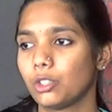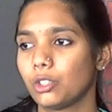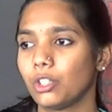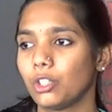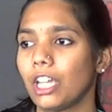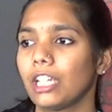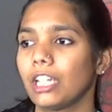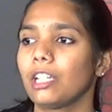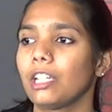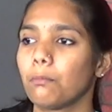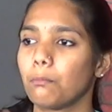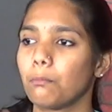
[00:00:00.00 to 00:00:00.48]
to
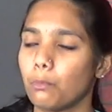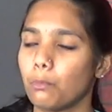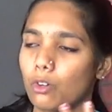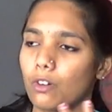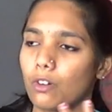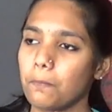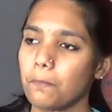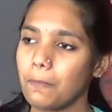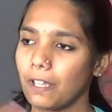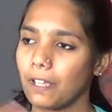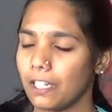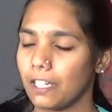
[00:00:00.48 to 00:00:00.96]
get a
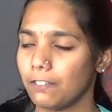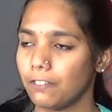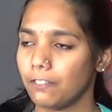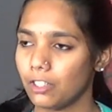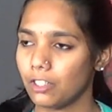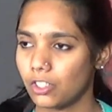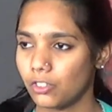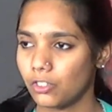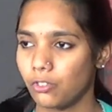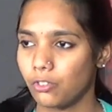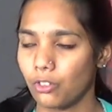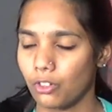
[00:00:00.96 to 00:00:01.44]
more
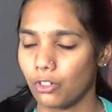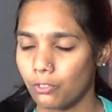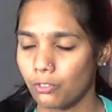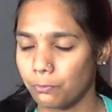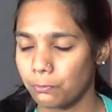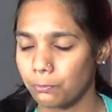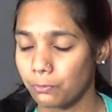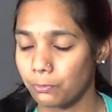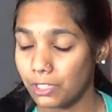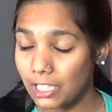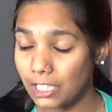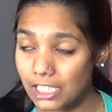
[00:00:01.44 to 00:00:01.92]
benefits
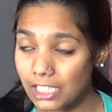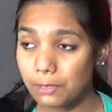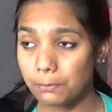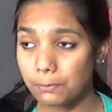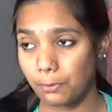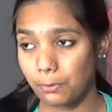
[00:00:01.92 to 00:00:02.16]
from this